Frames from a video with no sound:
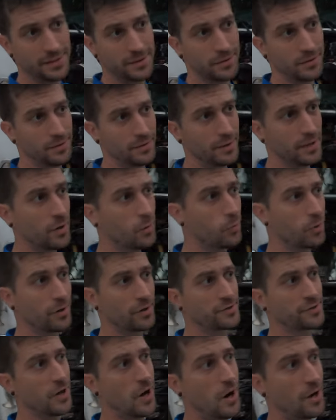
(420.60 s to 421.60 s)
deal. It
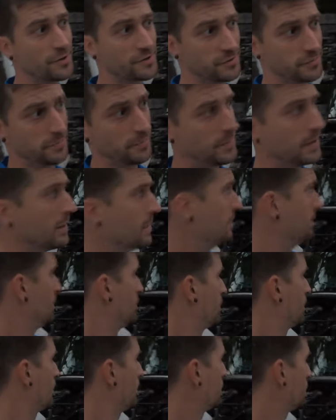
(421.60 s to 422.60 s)
works awesome,
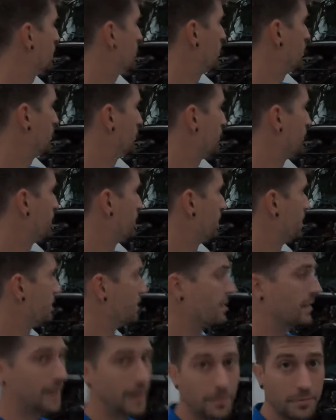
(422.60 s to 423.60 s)
and um,
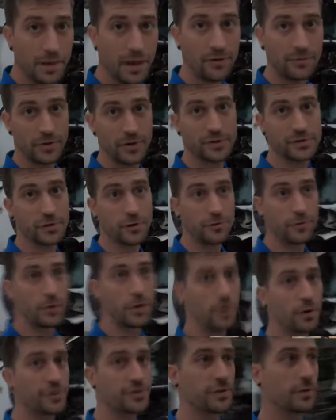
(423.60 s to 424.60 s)
and I'm loving it so
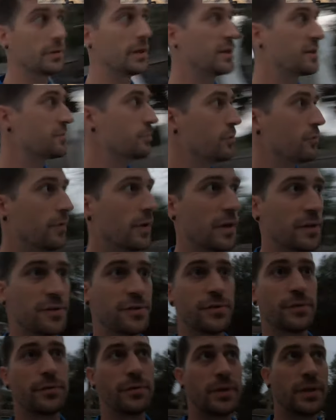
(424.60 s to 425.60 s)
far. So let's move
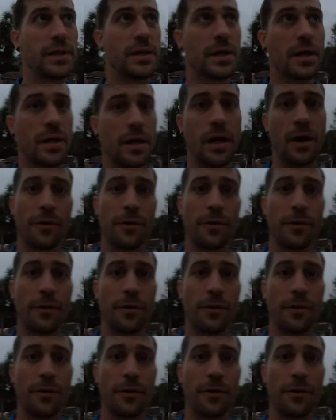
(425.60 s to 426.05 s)
on to the uh,